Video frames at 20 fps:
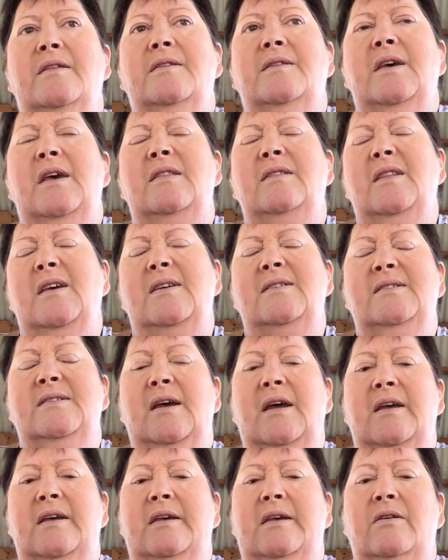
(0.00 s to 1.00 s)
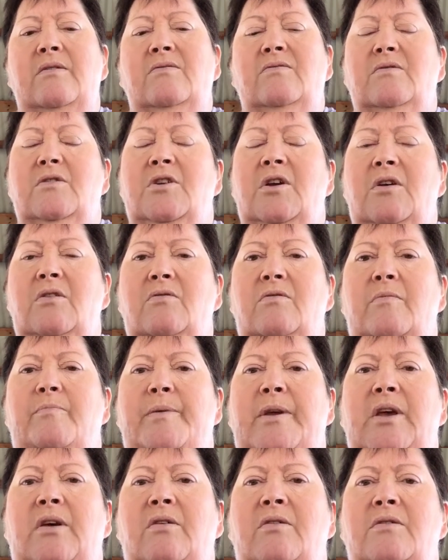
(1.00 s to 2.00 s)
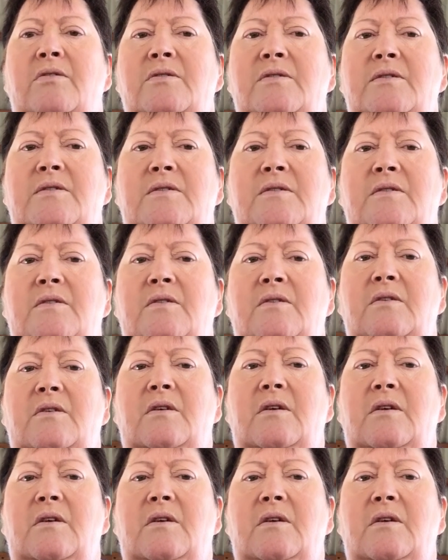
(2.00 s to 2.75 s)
then there's that guilt too, because